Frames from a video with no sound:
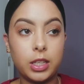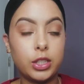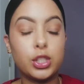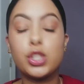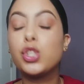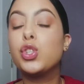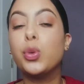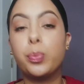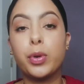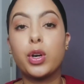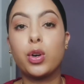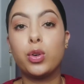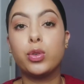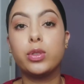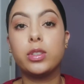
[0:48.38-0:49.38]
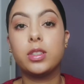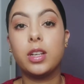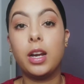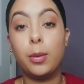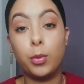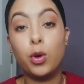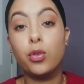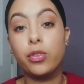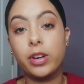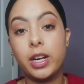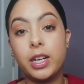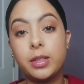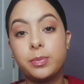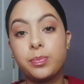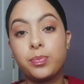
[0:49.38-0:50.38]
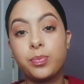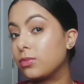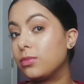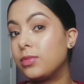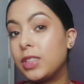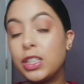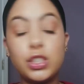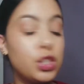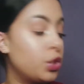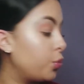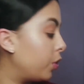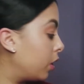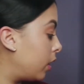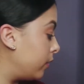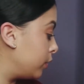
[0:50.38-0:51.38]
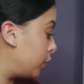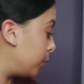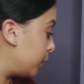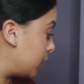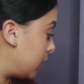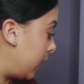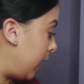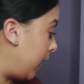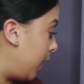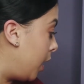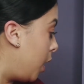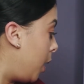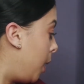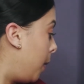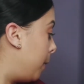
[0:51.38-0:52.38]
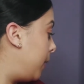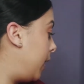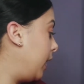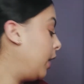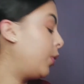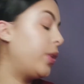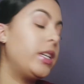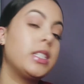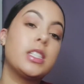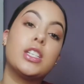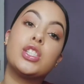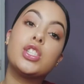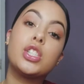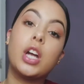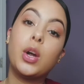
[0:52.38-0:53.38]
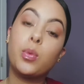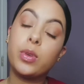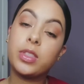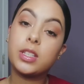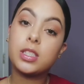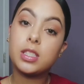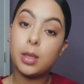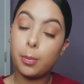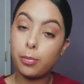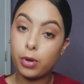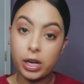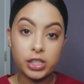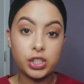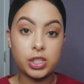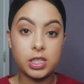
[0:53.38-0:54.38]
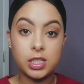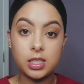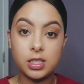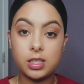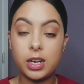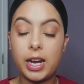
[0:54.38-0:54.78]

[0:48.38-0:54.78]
And it's super cold. I'm over it. Just real comfortable today. But anyways, let's start with some brushes